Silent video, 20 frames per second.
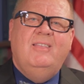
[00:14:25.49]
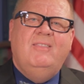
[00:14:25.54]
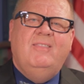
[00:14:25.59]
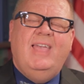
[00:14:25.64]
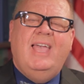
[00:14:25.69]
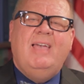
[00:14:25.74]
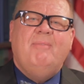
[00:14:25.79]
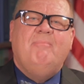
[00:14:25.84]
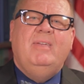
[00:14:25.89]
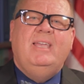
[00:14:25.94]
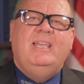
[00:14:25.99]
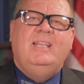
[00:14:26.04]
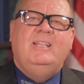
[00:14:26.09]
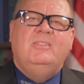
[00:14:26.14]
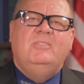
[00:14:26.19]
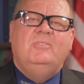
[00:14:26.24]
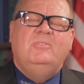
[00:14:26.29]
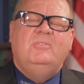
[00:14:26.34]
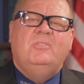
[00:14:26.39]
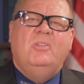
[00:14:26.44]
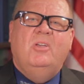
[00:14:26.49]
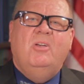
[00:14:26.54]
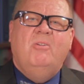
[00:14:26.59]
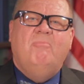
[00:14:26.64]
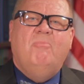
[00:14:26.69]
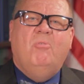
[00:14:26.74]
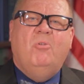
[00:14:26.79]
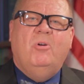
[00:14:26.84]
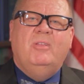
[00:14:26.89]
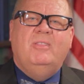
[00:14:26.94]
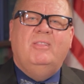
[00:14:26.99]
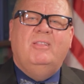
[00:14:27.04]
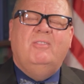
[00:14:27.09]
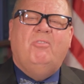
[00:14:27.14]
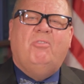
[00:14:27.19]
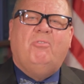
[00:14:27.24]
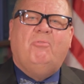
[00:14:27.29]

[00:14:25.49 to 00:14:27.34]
That means more than